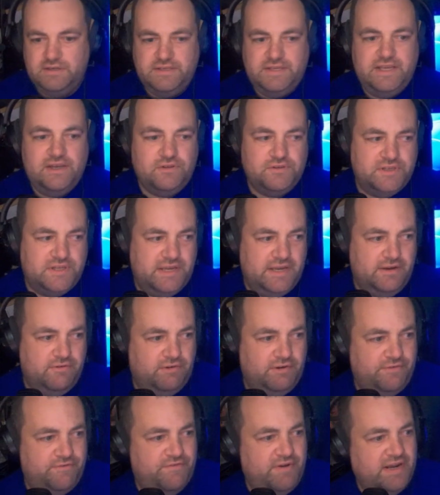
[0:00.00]
DLC
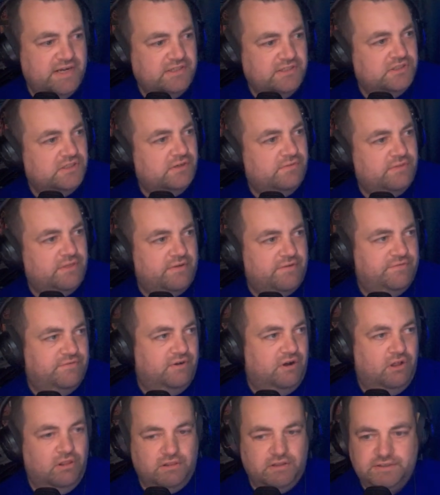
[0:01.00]
Revenge of the
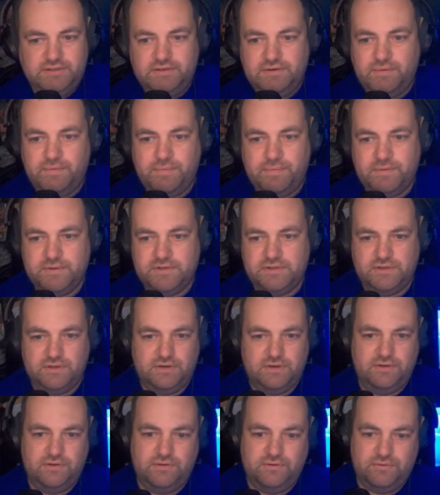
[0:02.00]
Fallen.
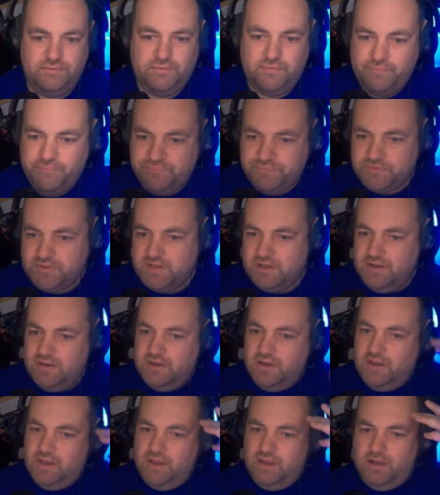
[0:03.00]
So
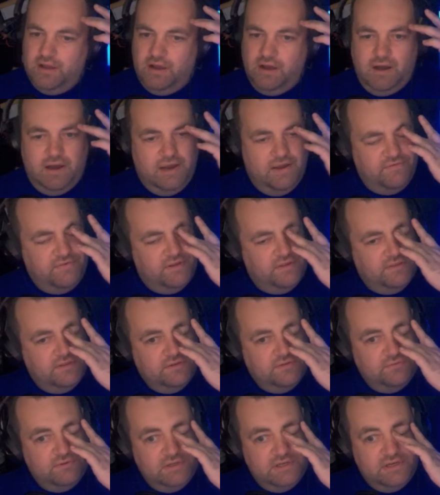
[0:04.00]
I found
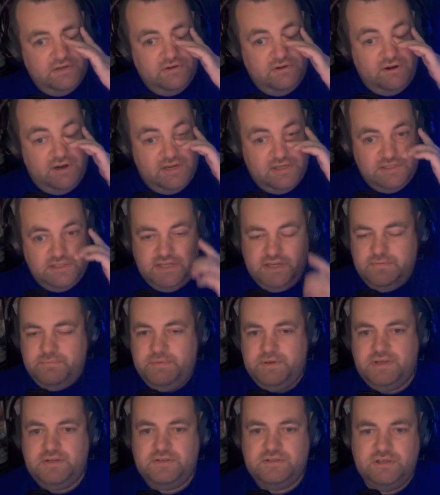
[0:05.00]
this one interesting
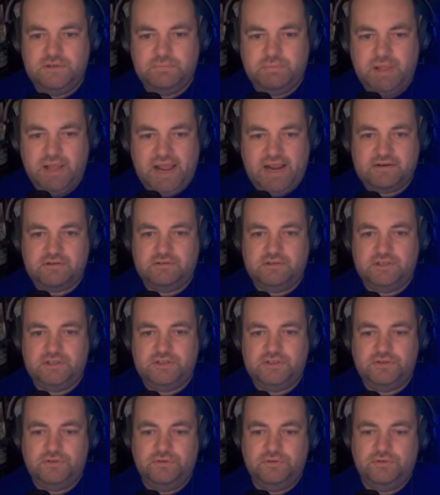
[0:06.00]
because there's black
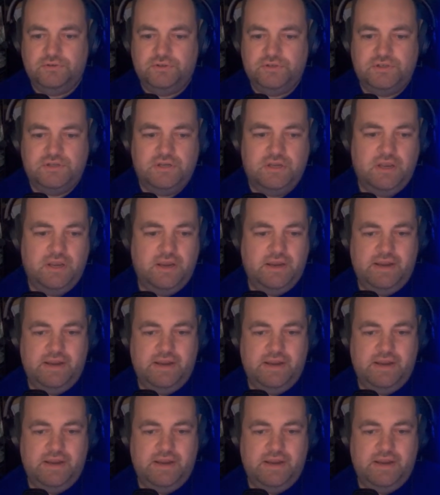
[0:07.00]
crystals,